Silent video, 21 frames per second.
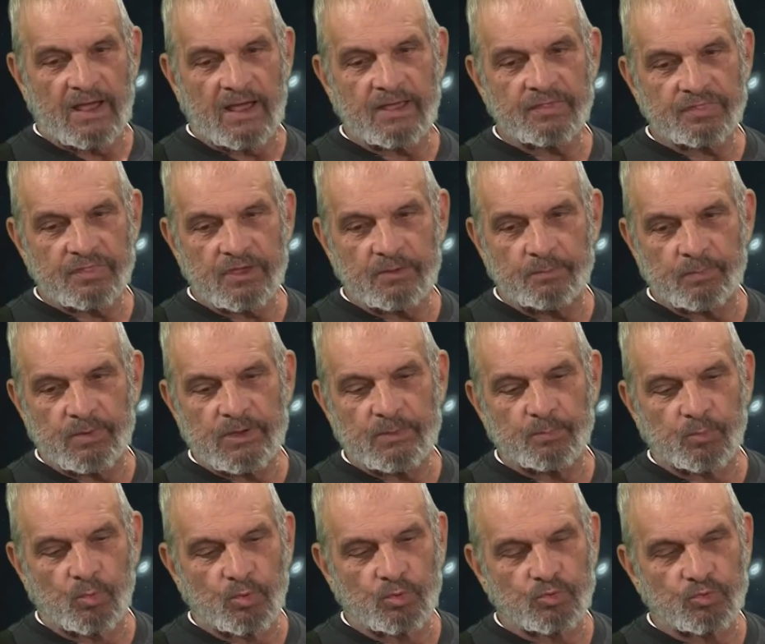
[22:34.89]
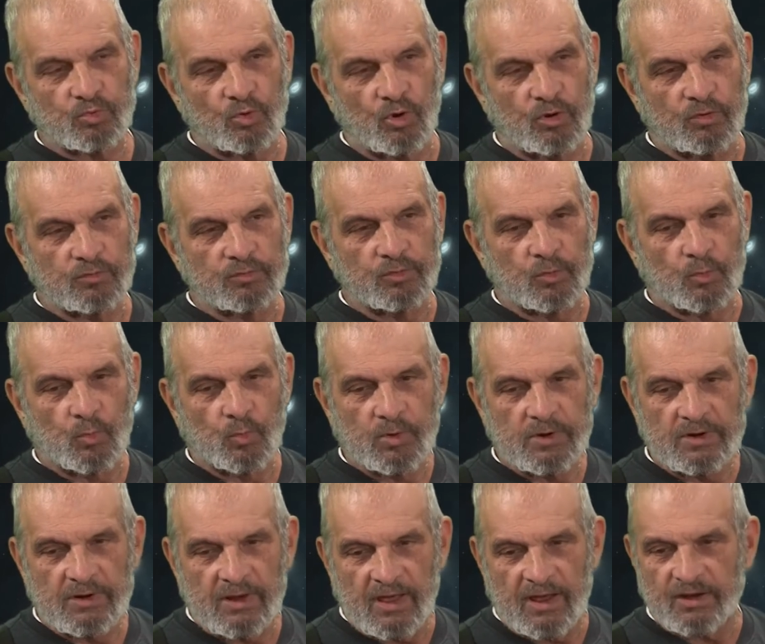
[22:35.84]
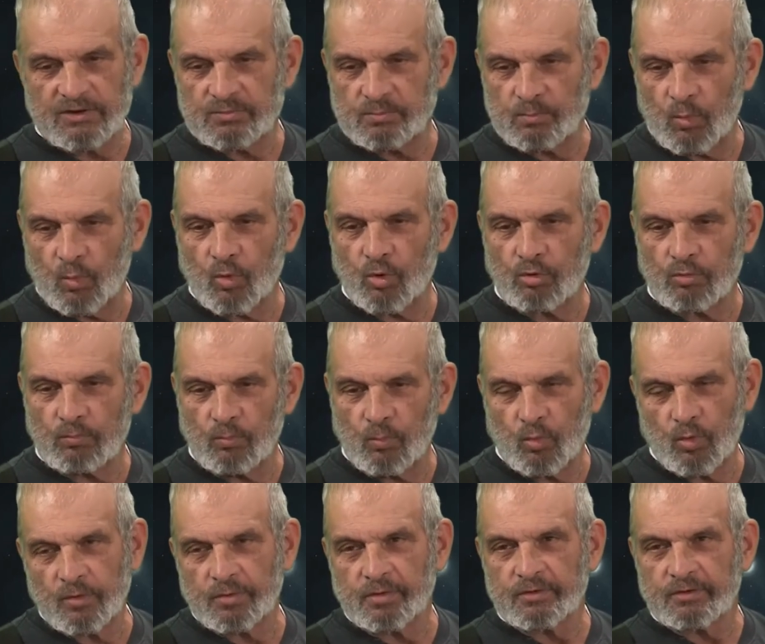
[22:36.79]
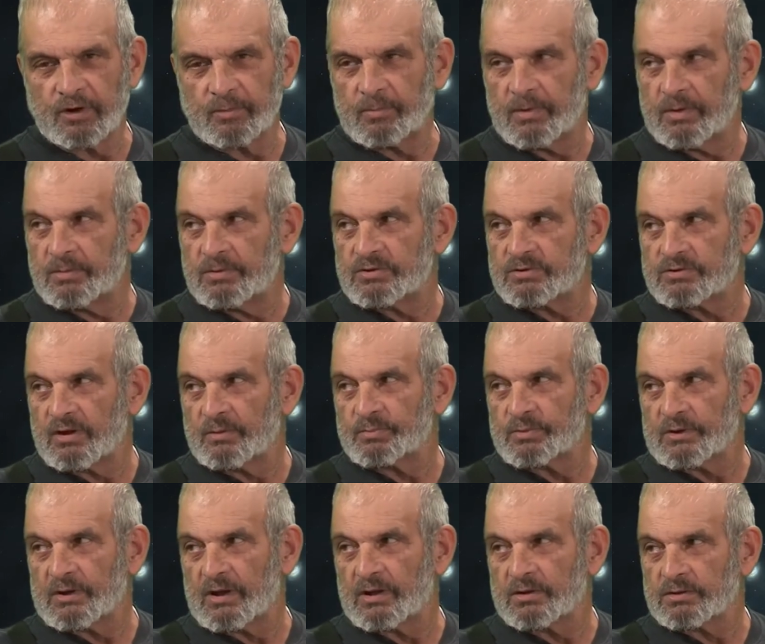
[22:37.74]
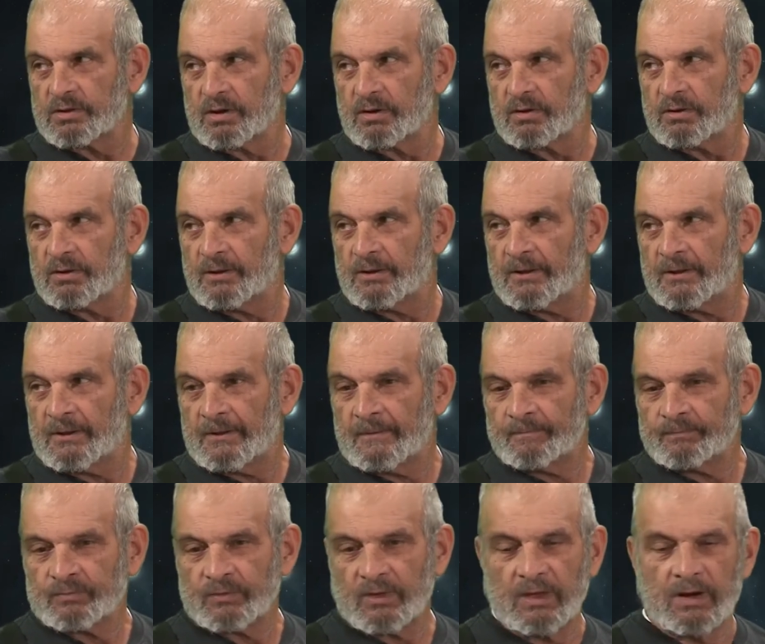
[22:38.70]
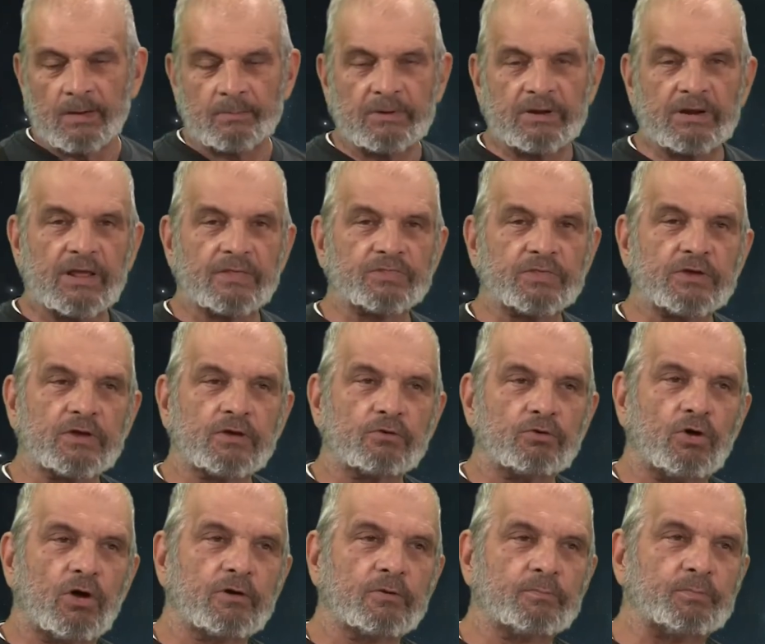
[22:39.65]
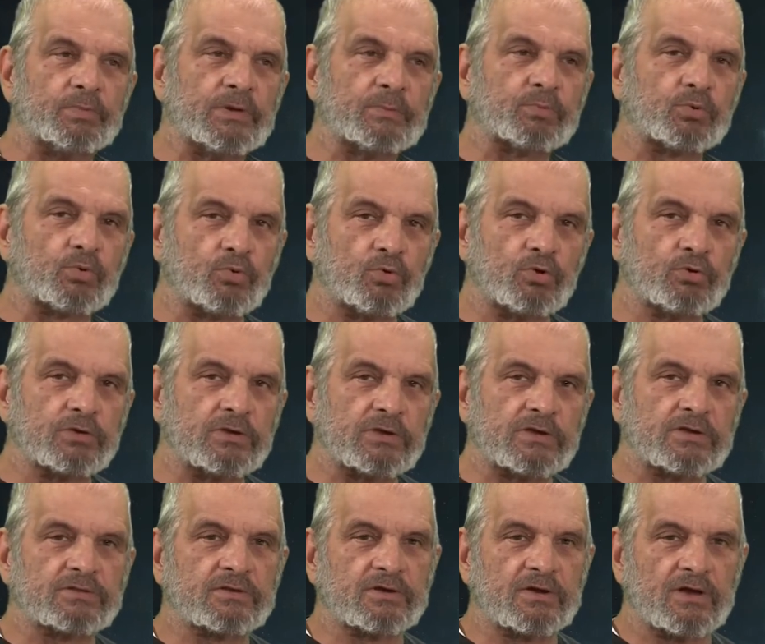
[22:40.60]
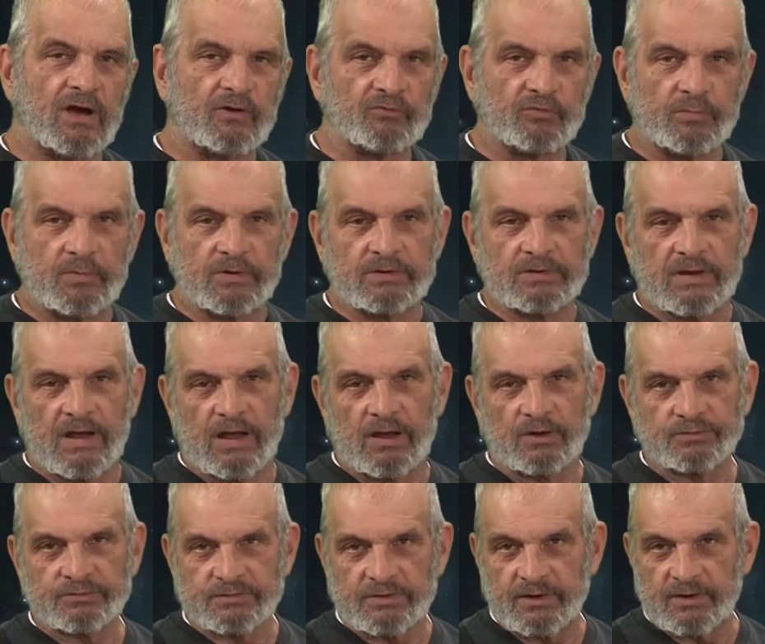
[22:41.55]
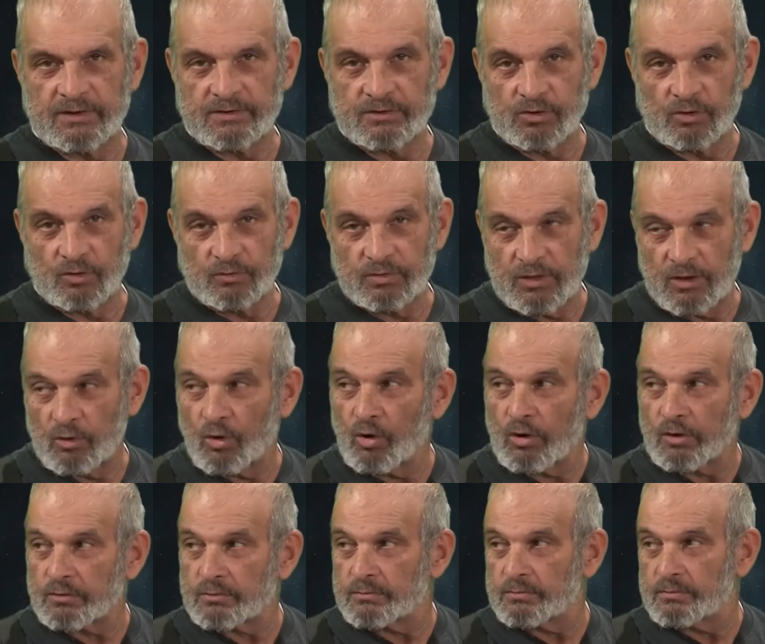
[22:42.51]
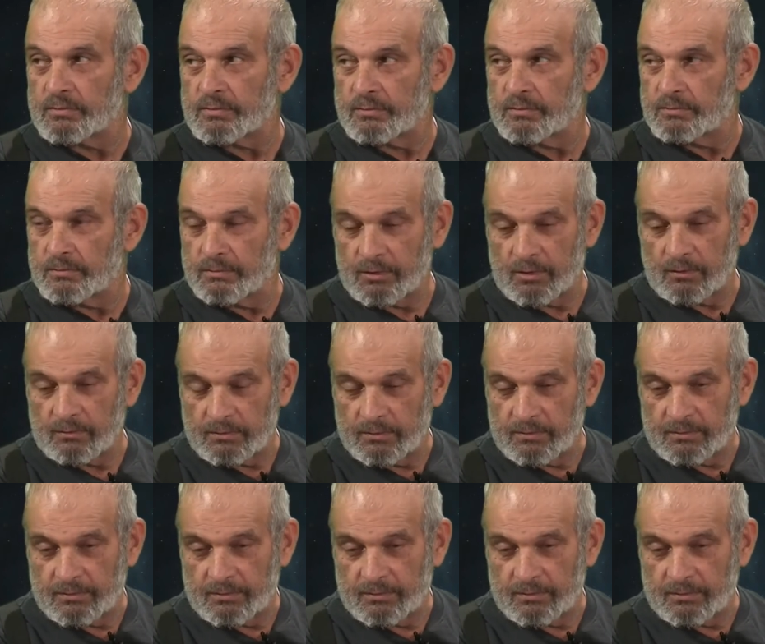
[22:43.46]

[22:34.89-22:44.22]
I think people are starting to realize more and more that there may be something out there. Mm-hmm. And I mean, I think a lot of people are looking at the government now saying, you know, they are, you know,